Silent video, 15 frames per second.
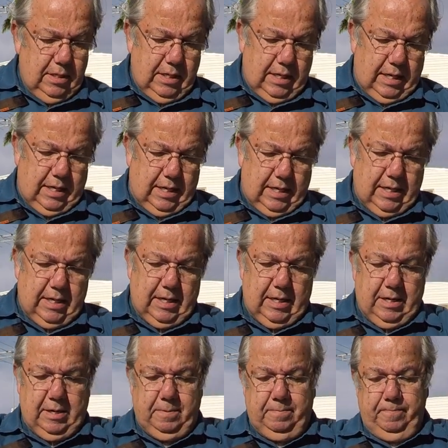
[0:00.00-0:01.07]

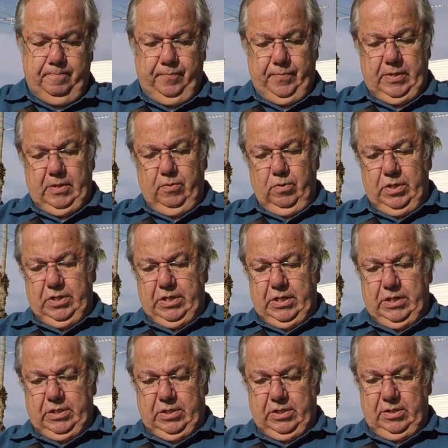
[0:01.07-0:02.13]
What is
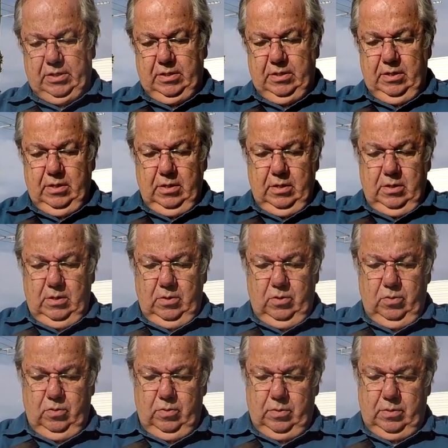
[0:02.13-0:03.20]
this? Ooh.